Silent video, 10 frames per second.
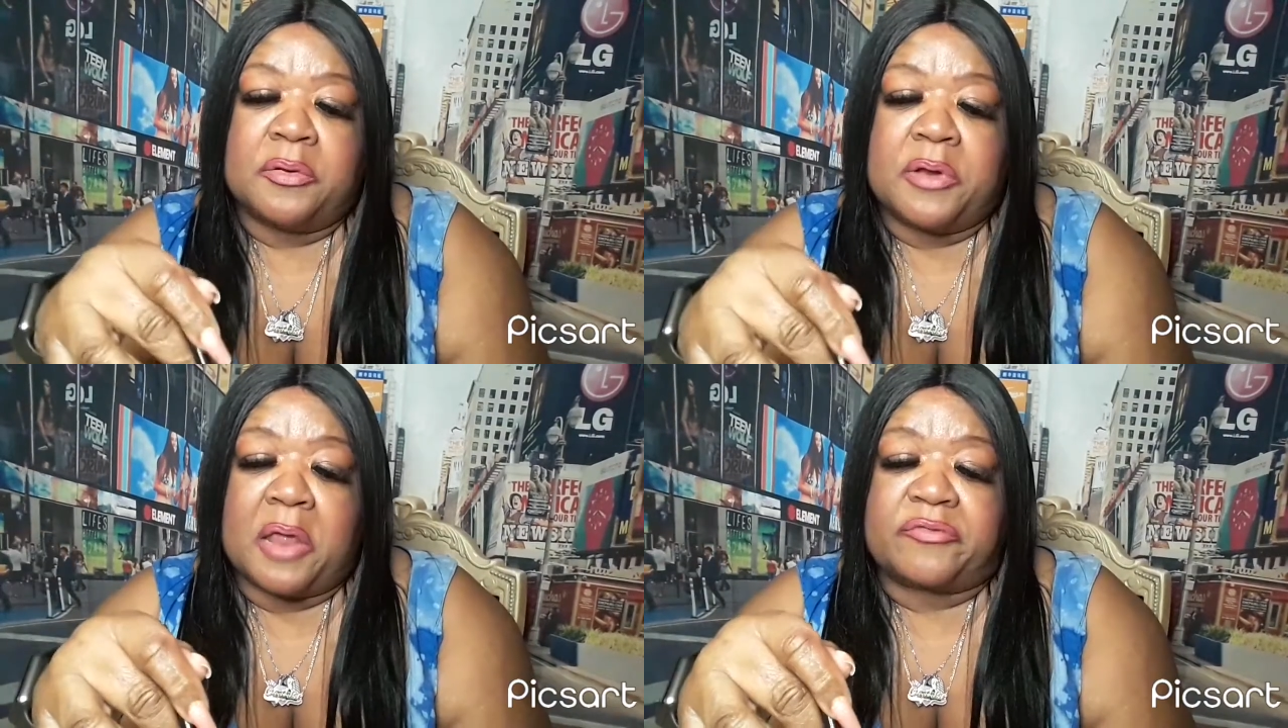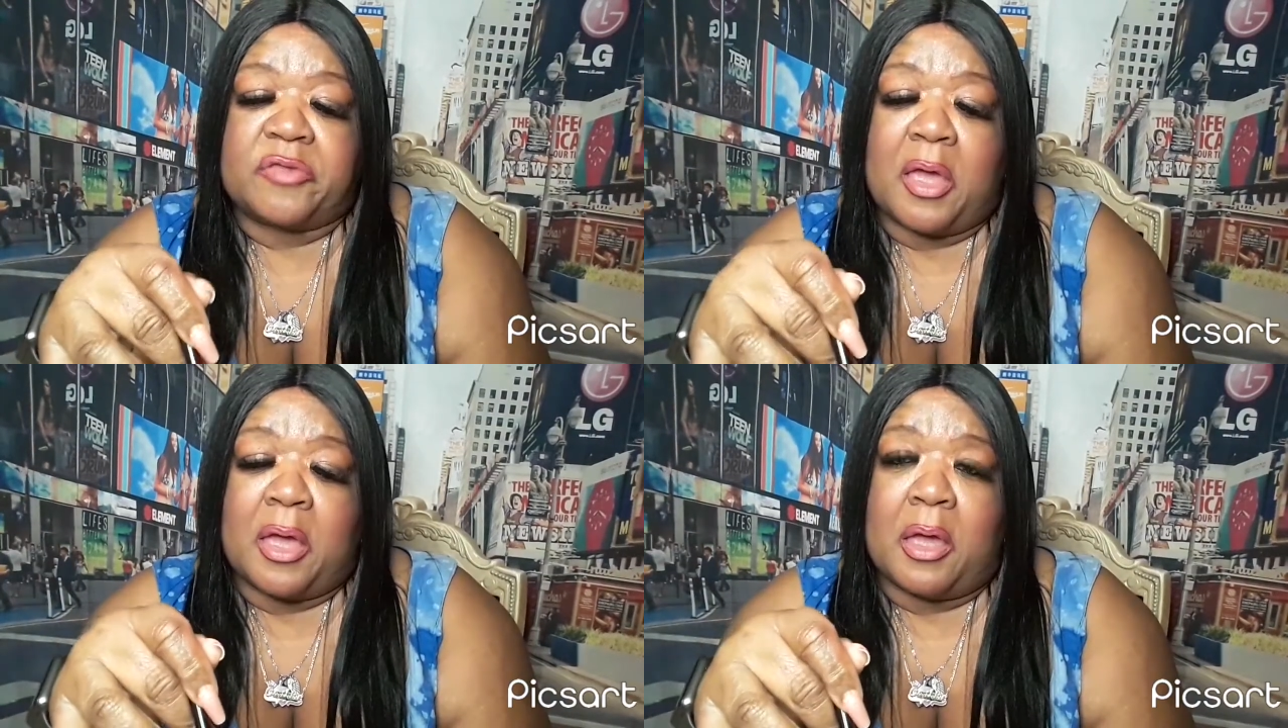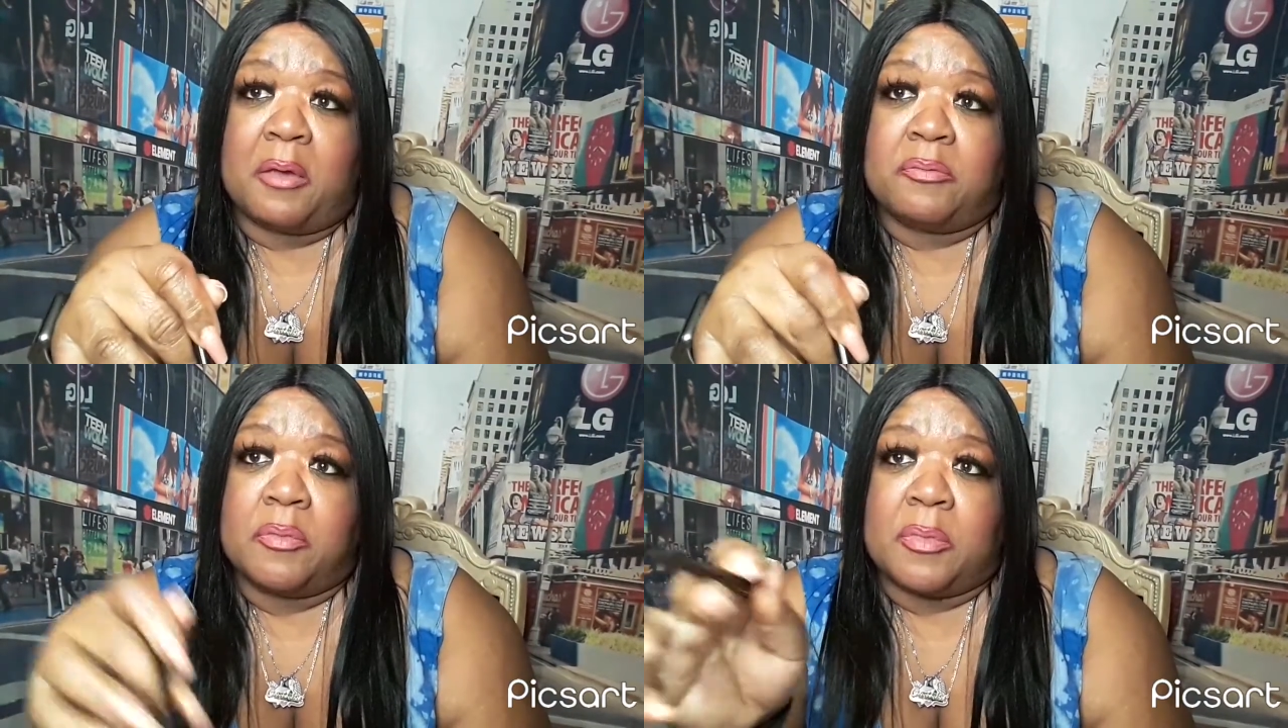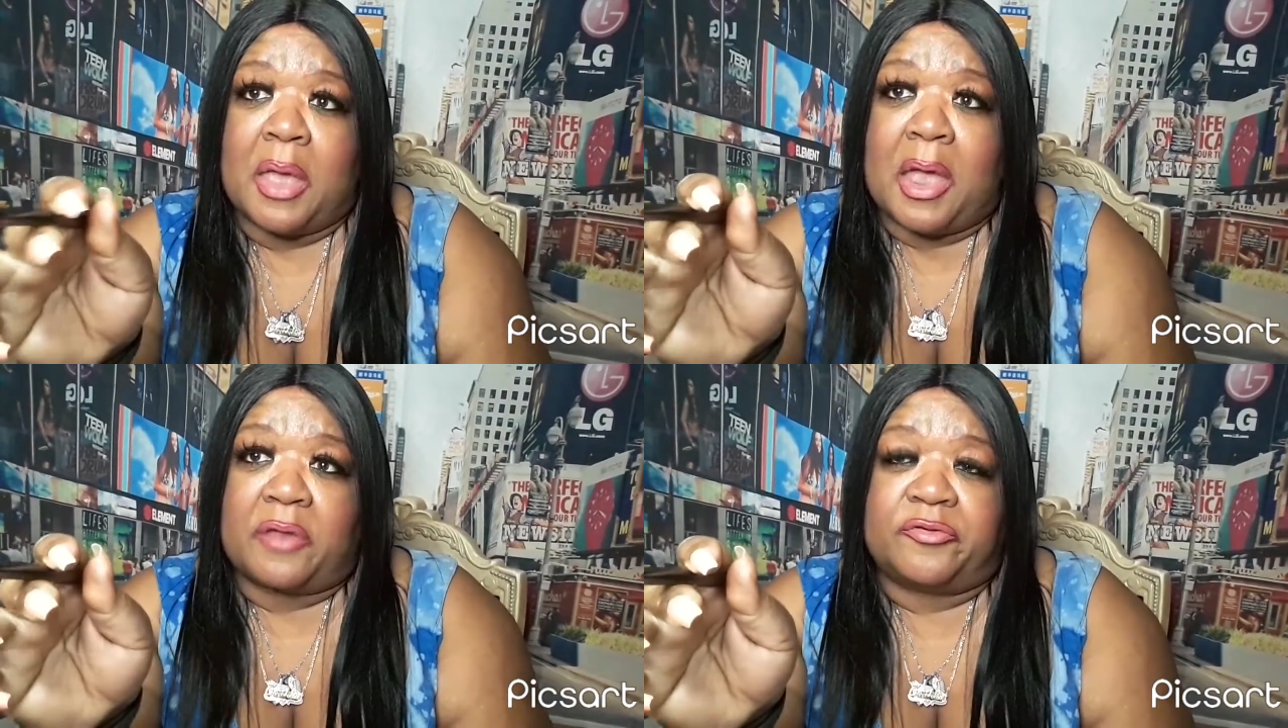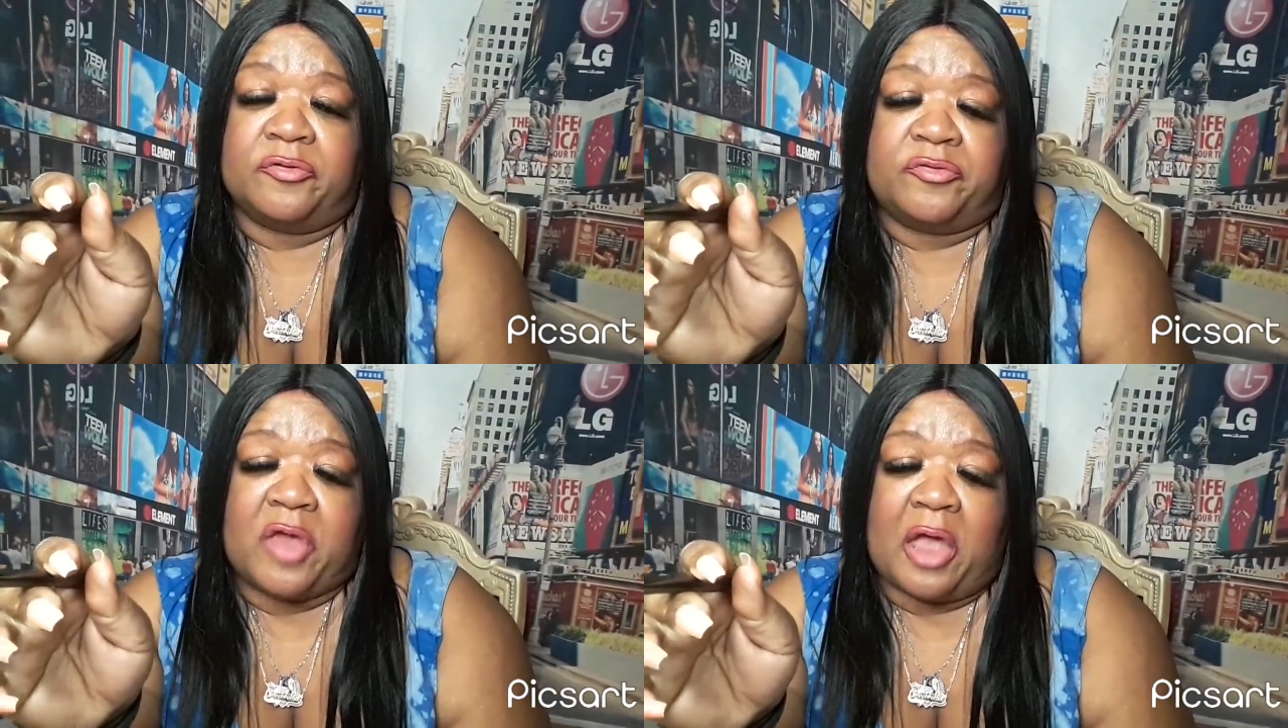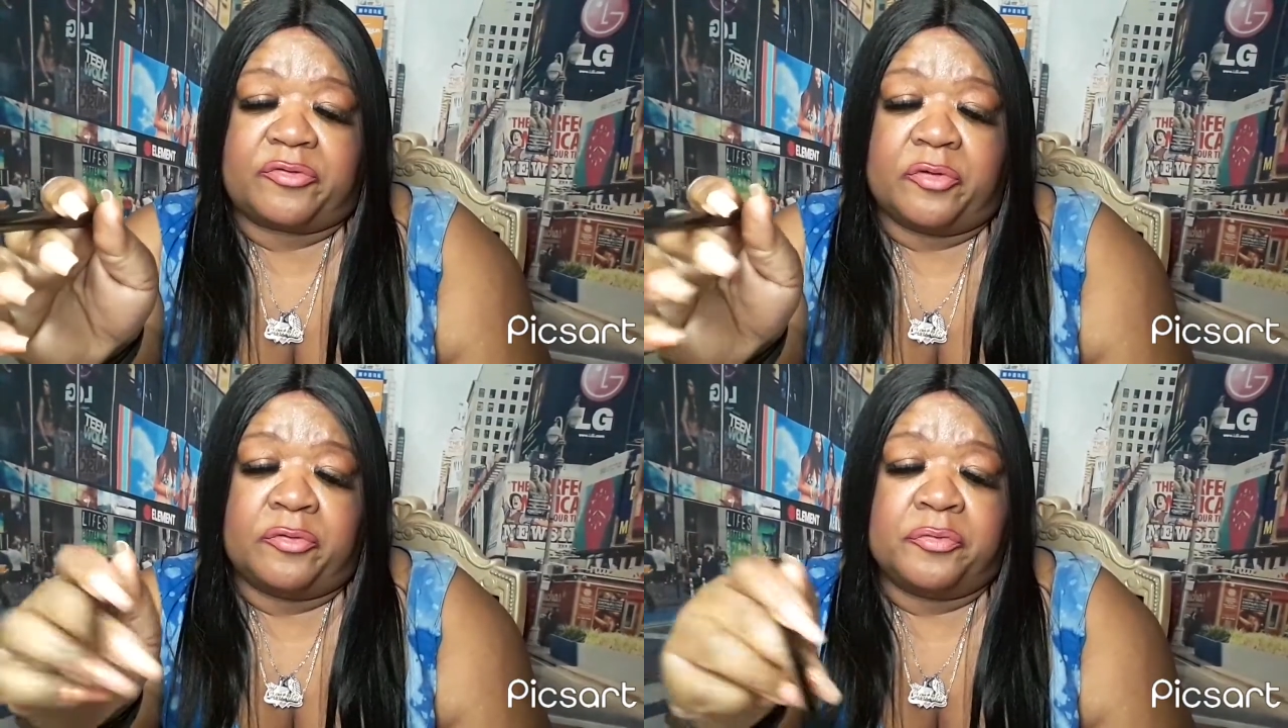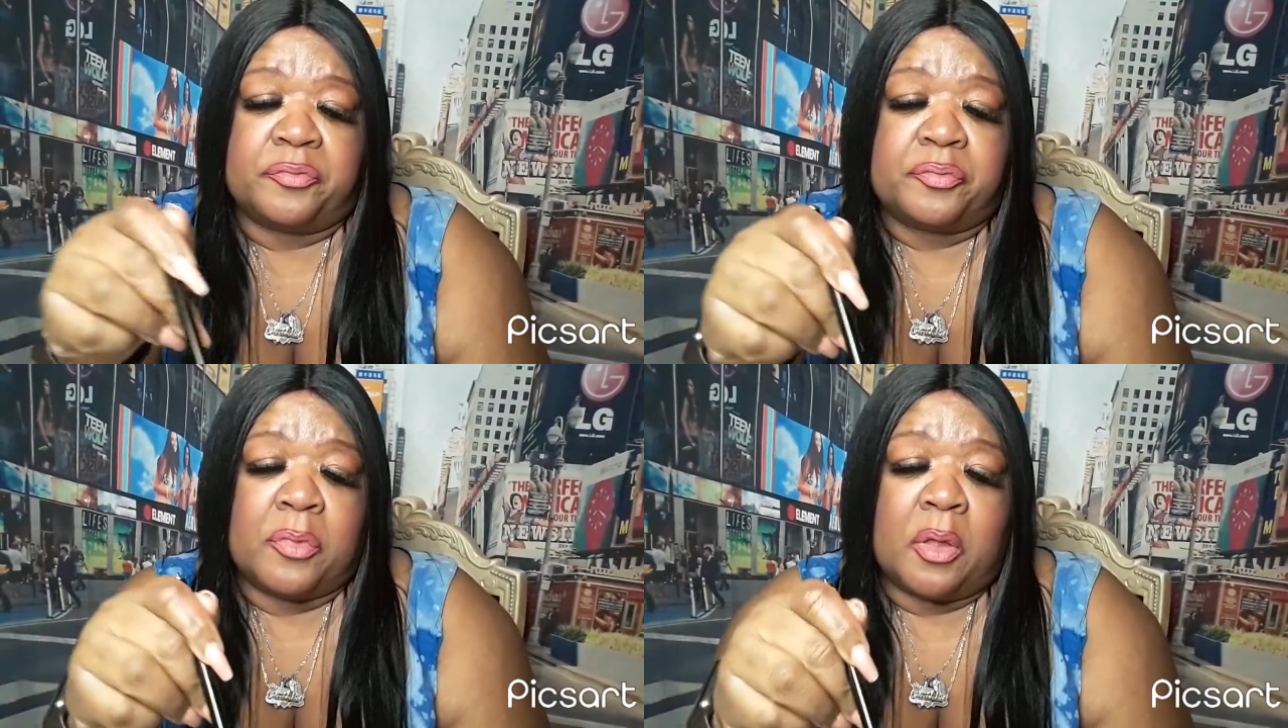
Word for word: Next time, Action Jackson,